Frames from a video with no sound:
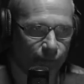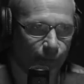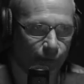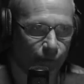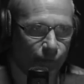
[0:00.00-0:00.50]
it
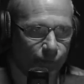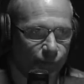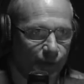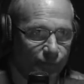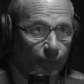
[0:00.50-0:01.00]
from mm -hmm. other
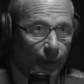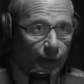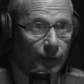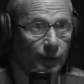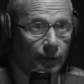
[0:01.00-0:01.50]
stuff to
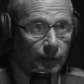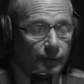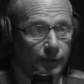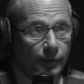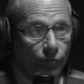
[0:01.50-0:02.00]
make
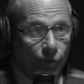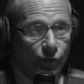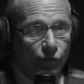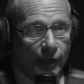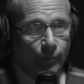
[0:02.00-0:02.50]
to
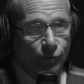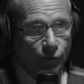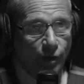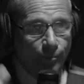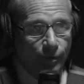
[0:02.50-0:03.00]

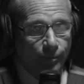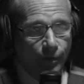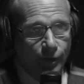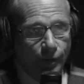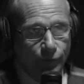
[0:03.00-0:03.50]
reestablish com
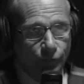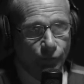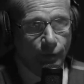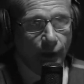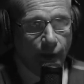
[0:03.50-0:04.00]

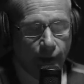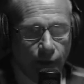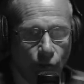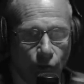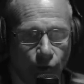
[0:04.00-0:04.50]
communications with higher
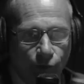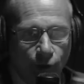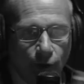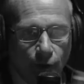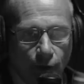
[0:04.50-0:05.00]
headquarters.
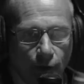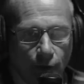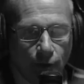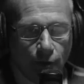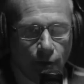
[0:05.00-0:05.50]

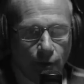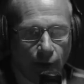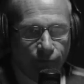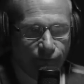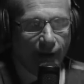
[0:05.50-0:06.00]

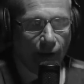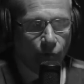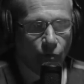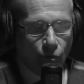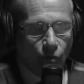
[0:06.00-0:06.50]
I
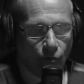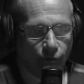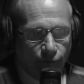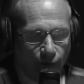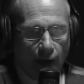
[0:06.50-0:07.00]
found Colonel
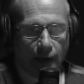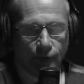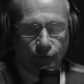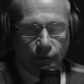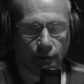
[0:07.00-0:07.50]

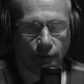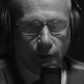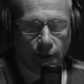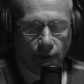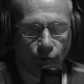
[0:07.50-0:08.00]
Fox,
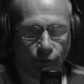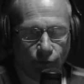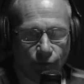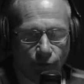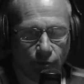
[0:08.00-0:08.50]
and he
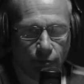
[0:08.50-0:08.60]
was